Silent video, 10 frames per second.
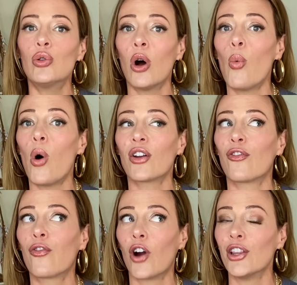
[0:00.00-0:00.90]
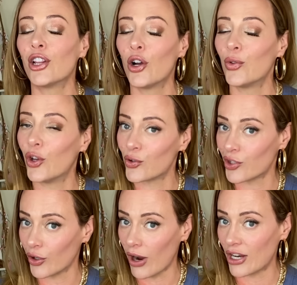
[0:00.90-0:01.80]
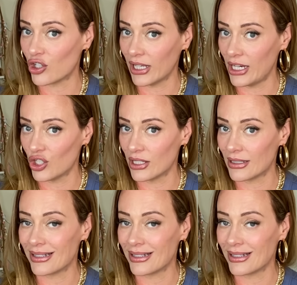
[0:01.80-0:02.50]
don't want to front load those congratulations.